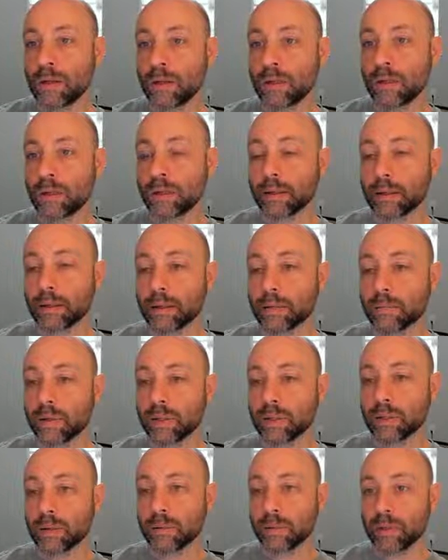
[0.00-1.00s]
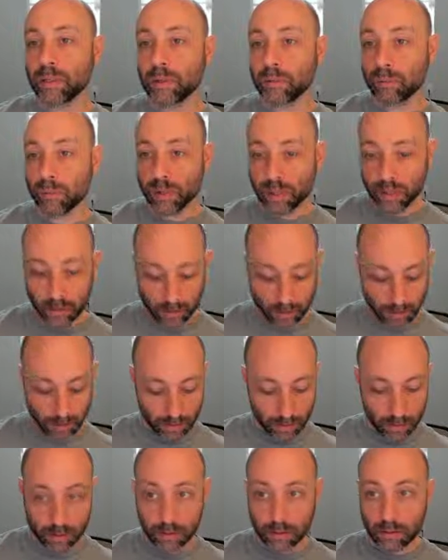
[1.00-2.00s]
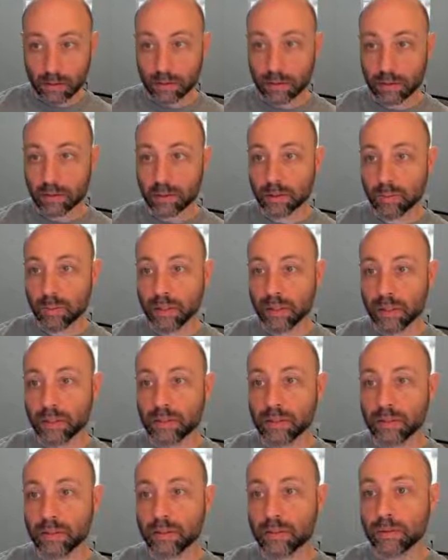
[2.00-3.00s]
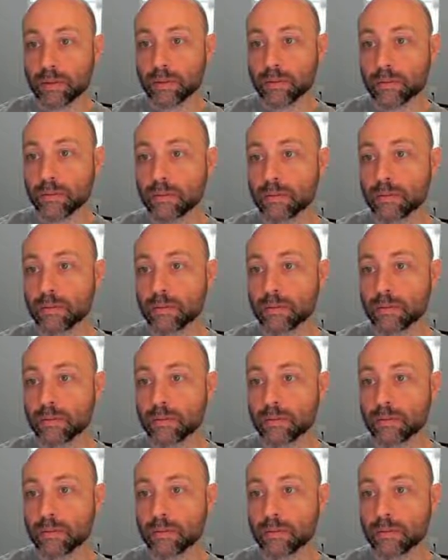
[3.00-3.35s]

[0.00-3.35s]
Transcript: let's make sure we didn't break the other page too.